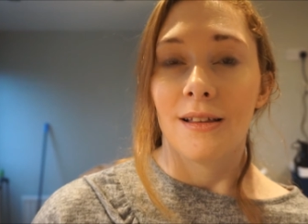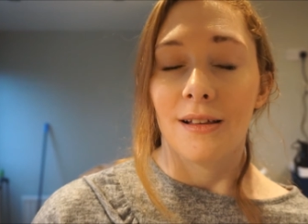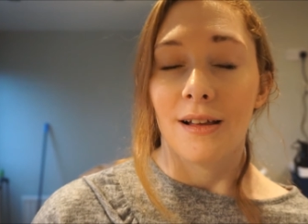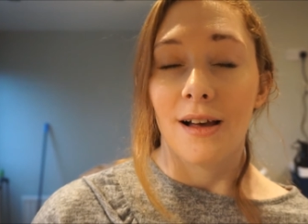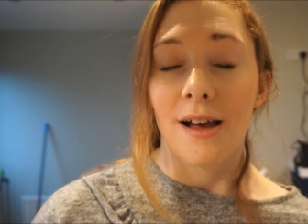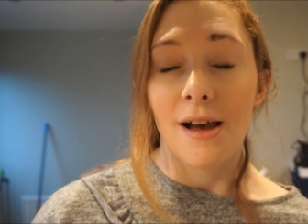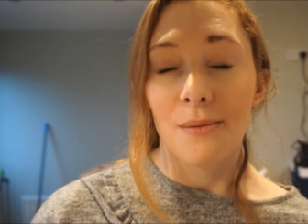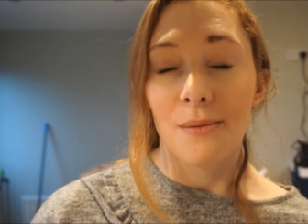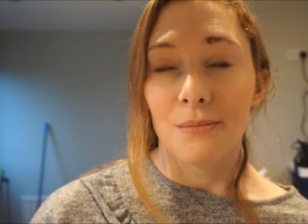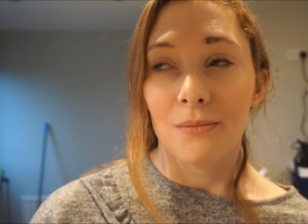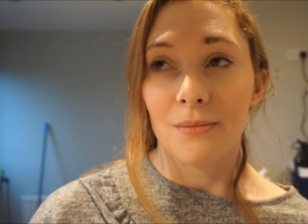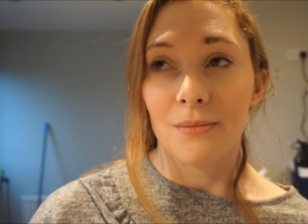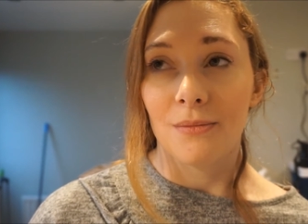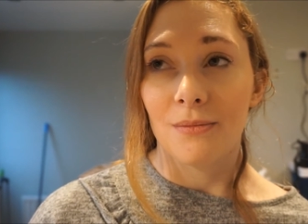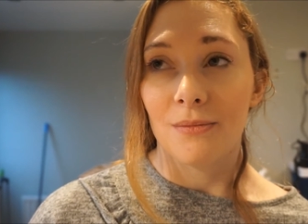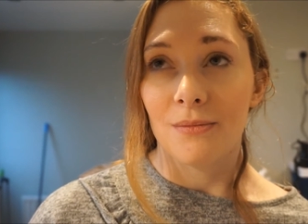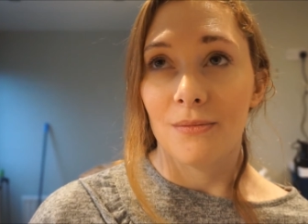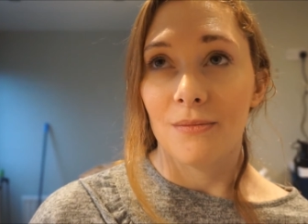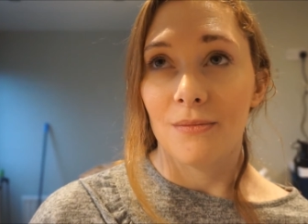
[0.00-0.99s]

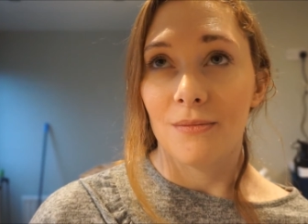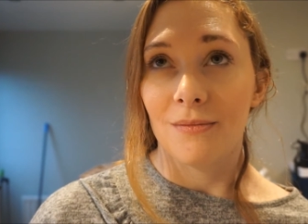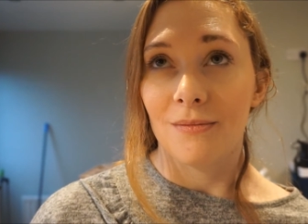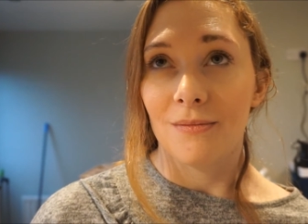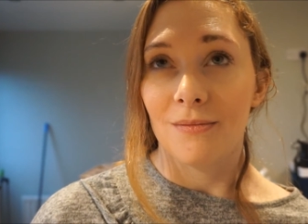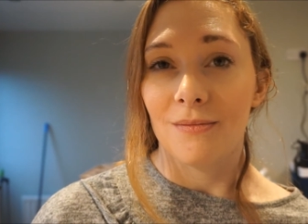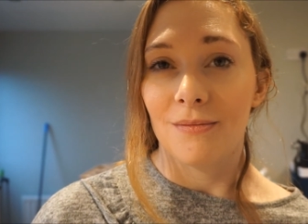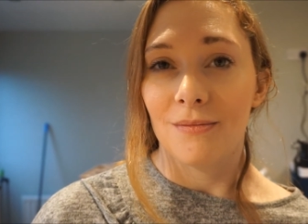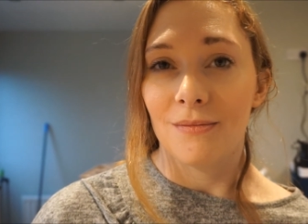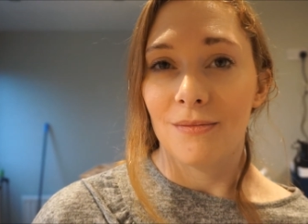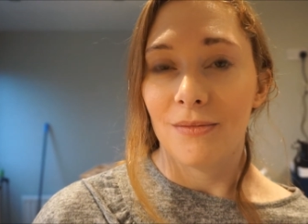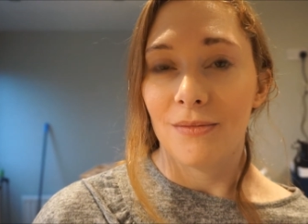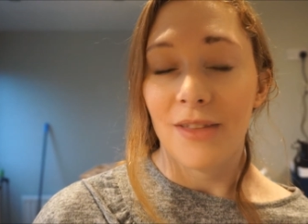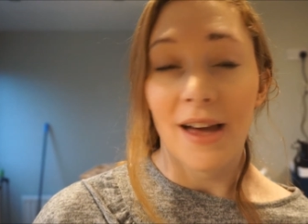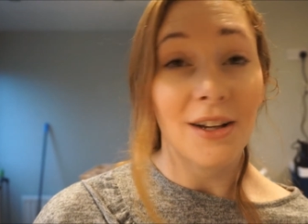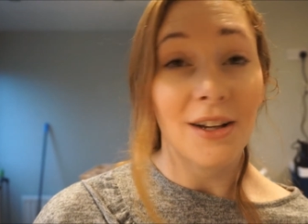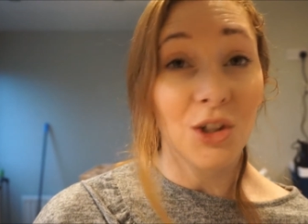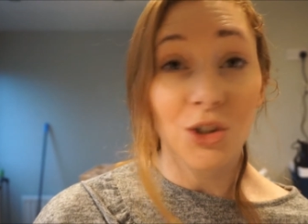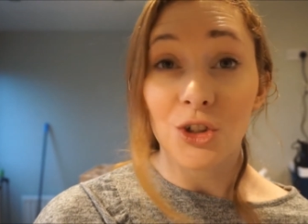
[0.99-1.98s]

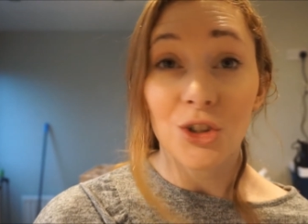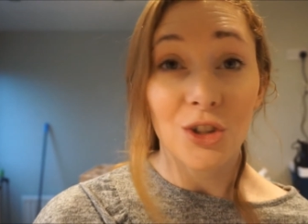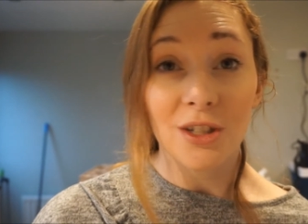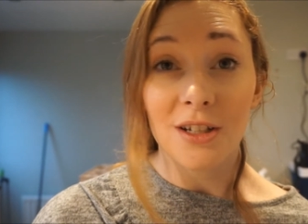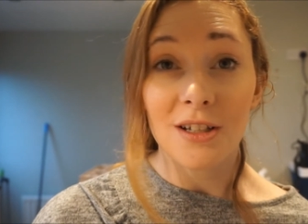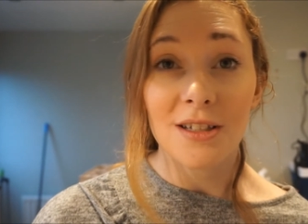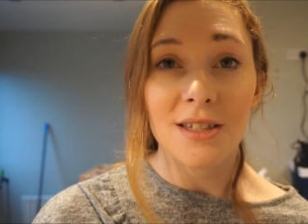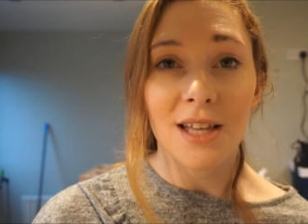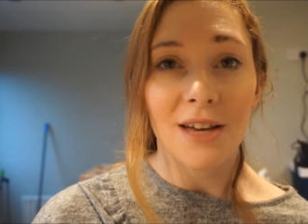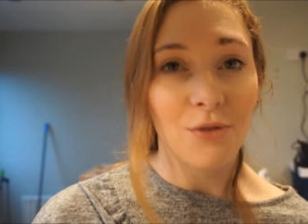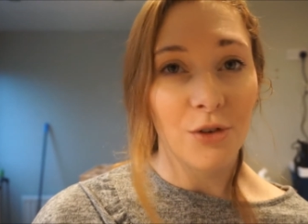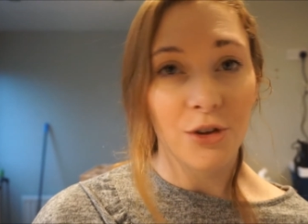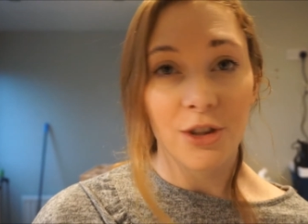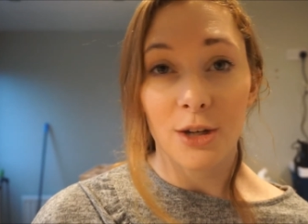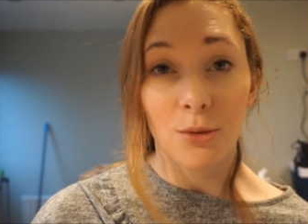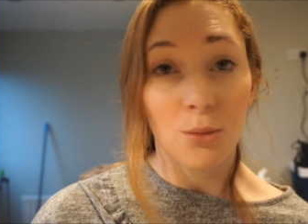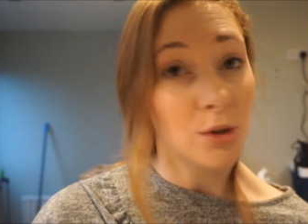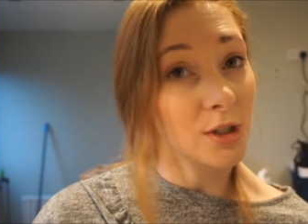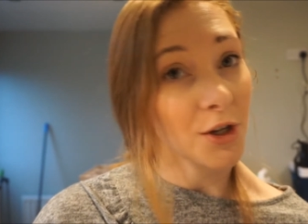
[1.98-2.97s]
Thank goodness
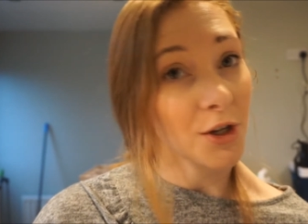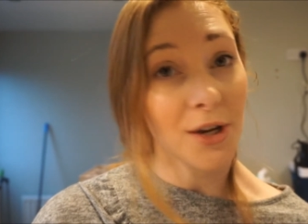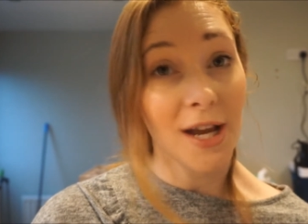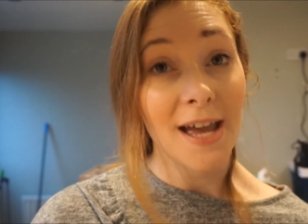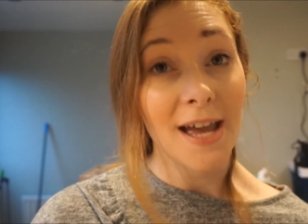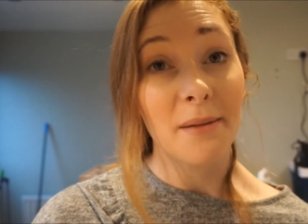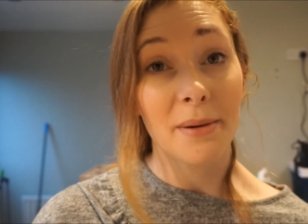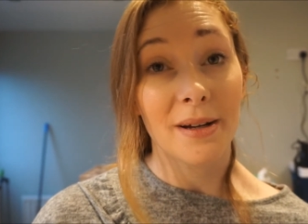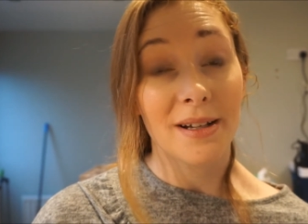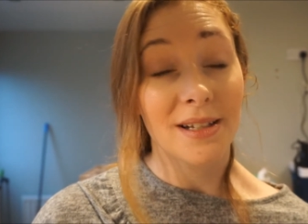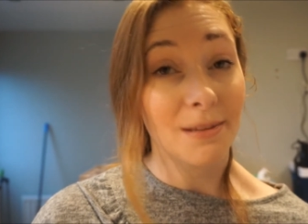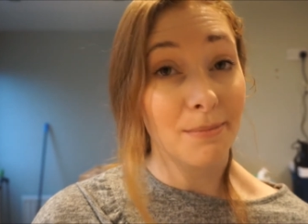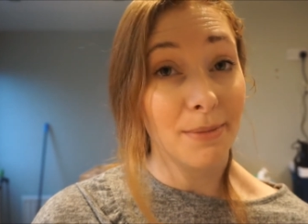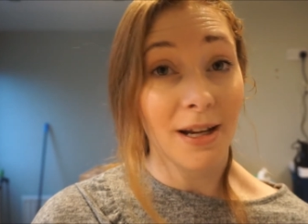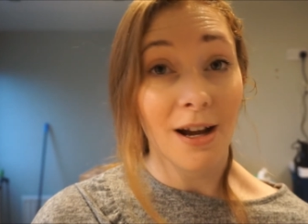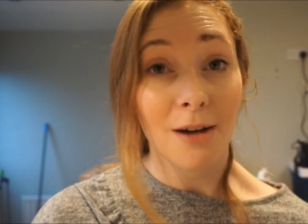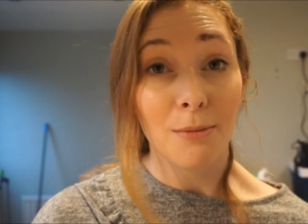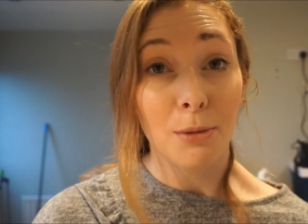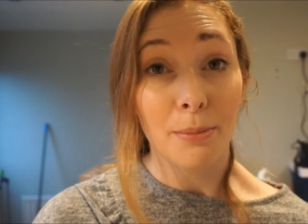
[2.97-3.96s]
everything was okay, but it had
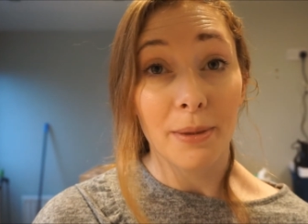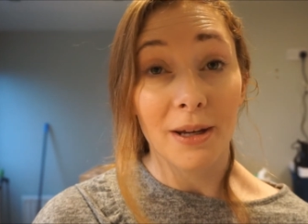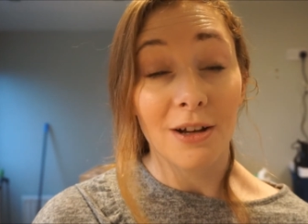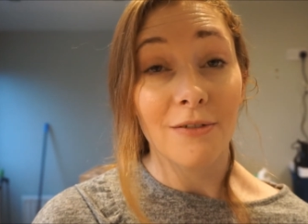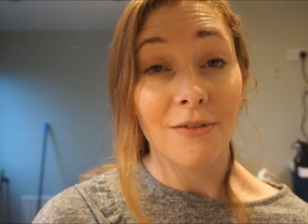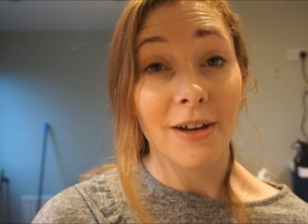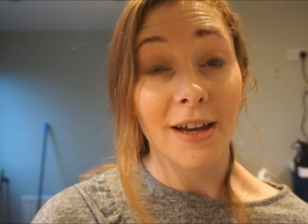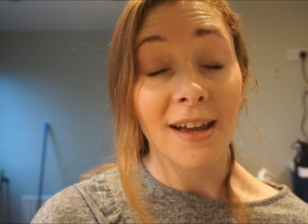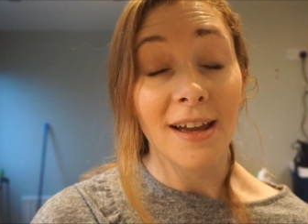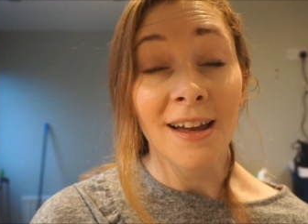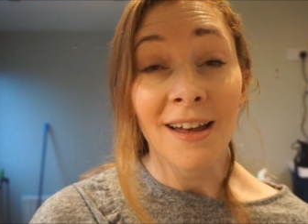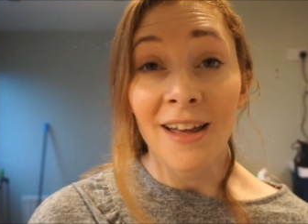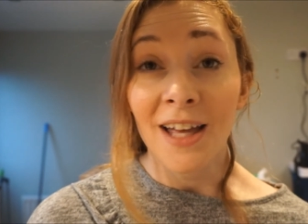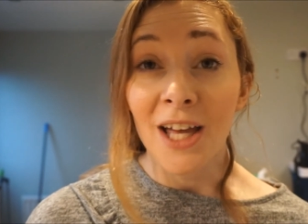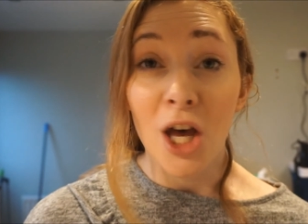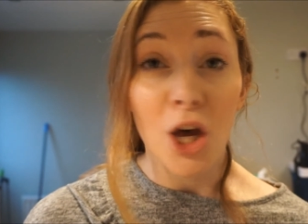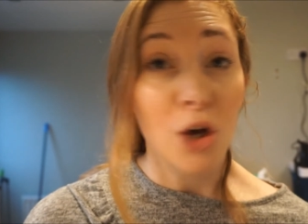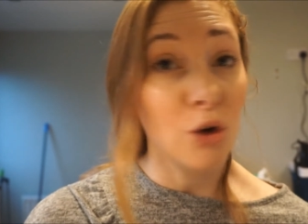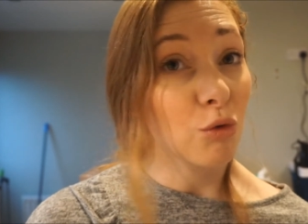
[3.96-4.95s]
become a bit of a
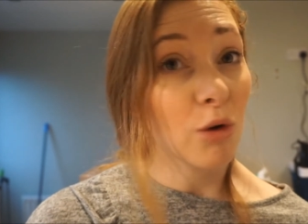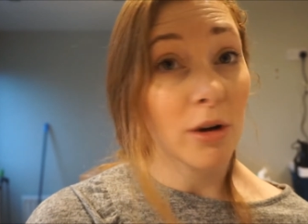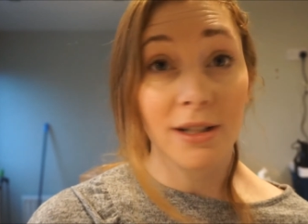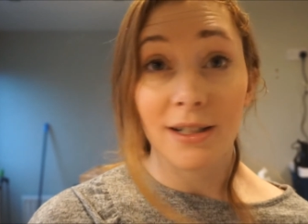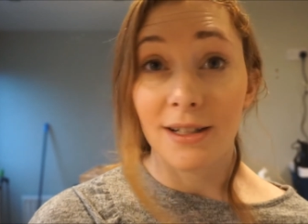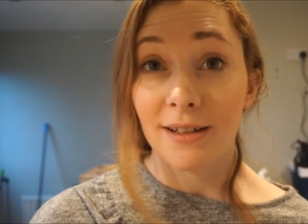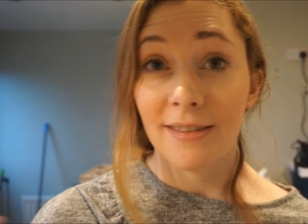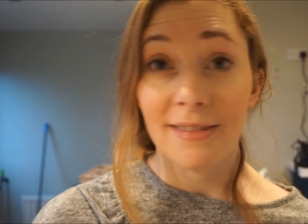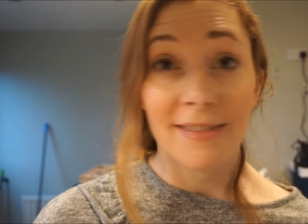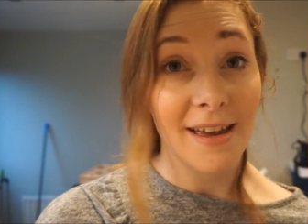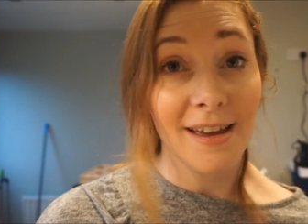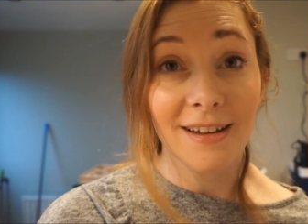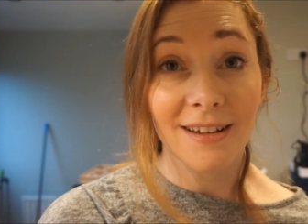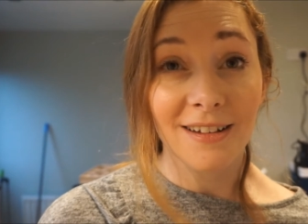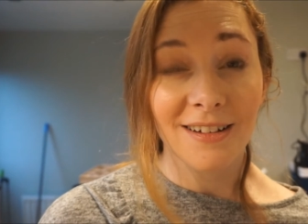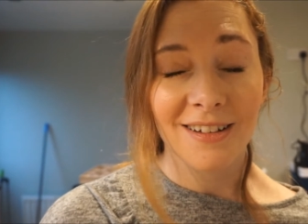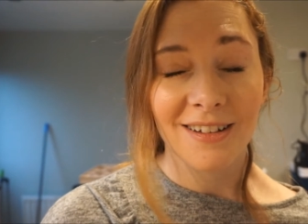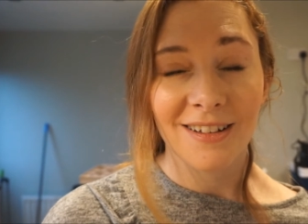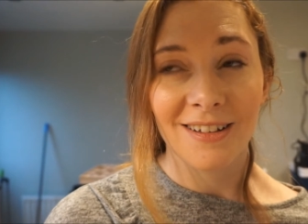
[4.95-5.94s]
running
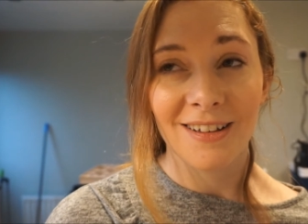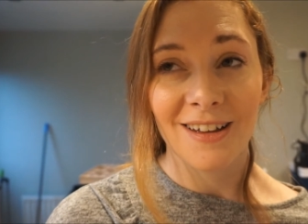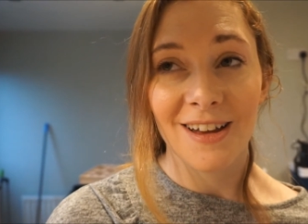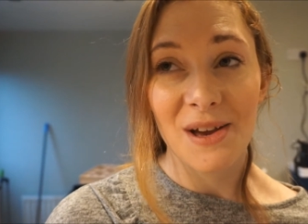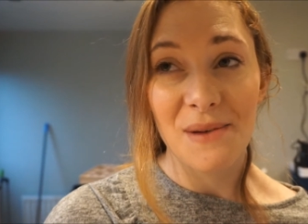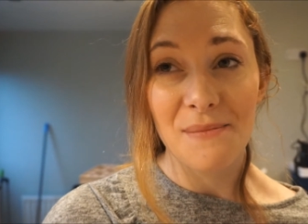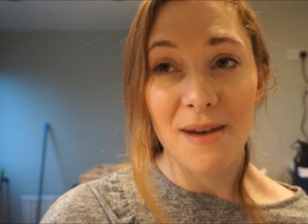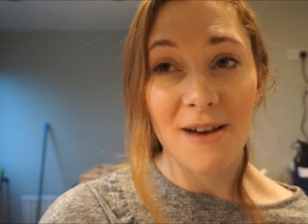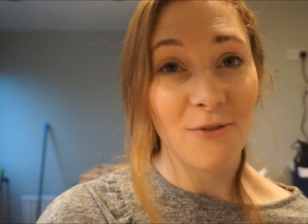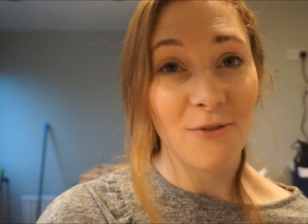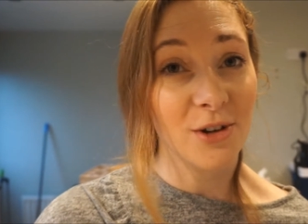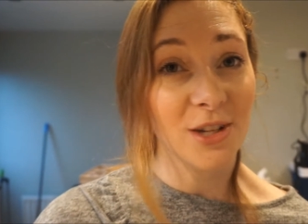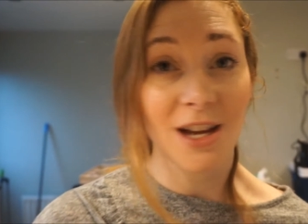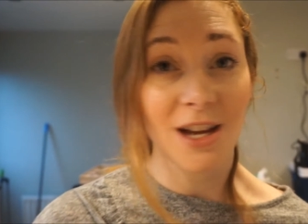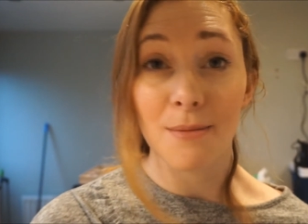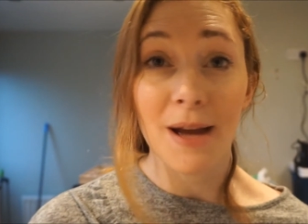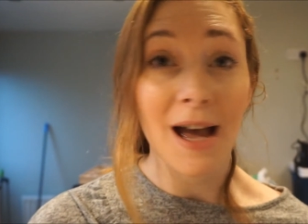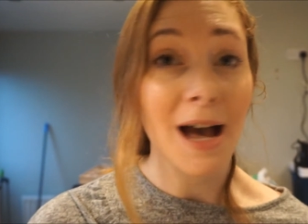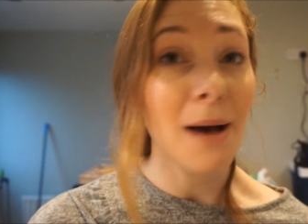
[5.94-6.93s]
thing. Every
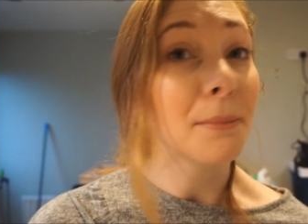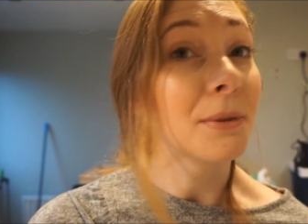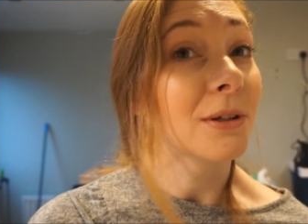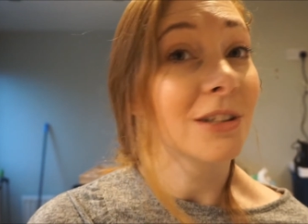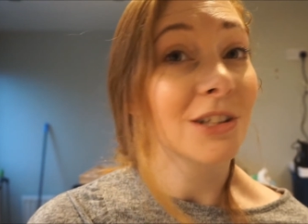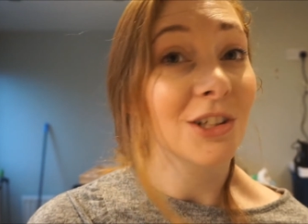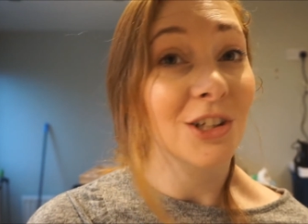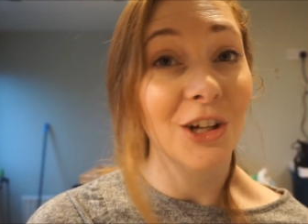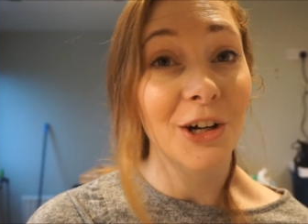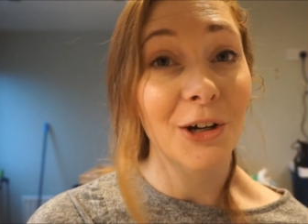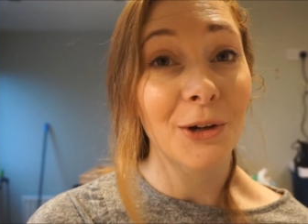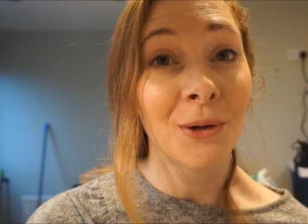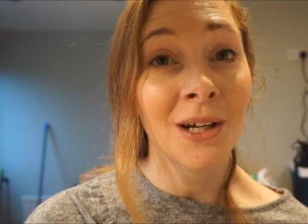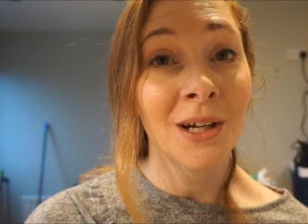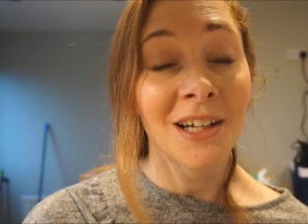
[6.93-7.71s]
time it happened, you know,